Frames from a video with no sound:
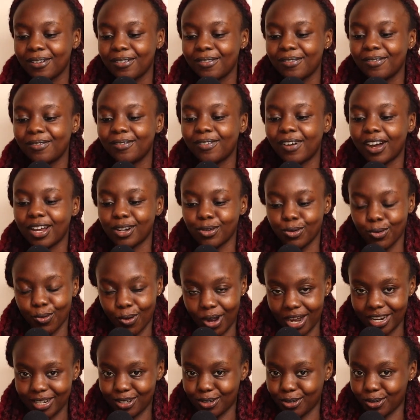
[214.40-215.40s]

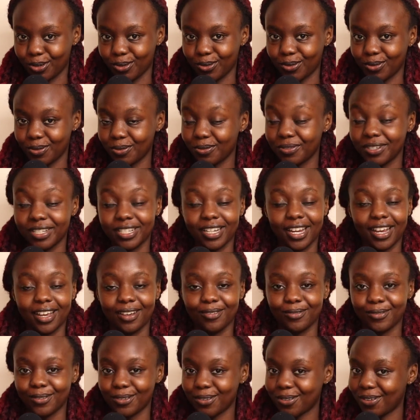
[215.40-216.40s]
Vanuatu, which I
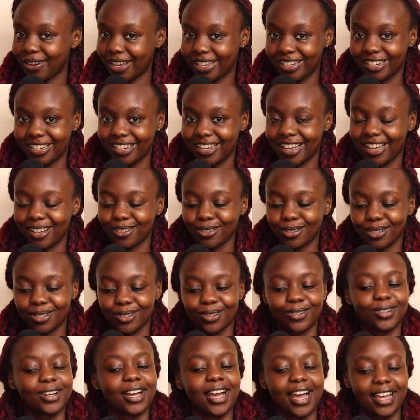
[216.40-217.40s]
have no idea
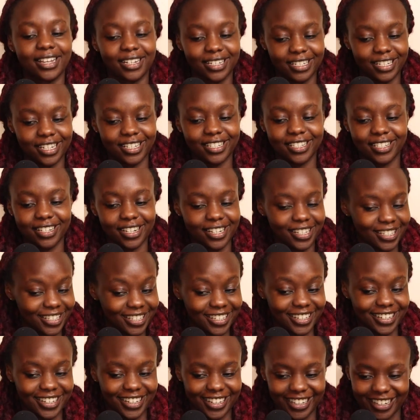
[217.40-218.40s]
also, I just
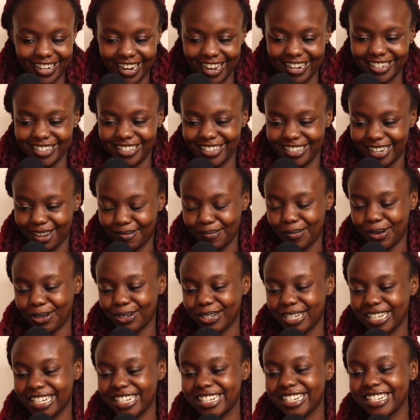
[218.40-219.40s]
recently learned
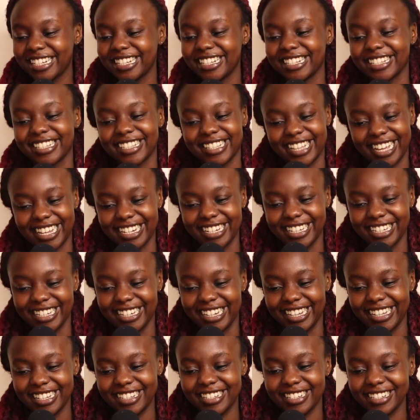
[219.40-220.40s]
about it, is 30
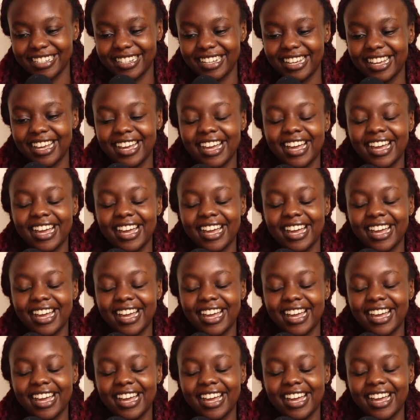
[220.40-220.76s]
days.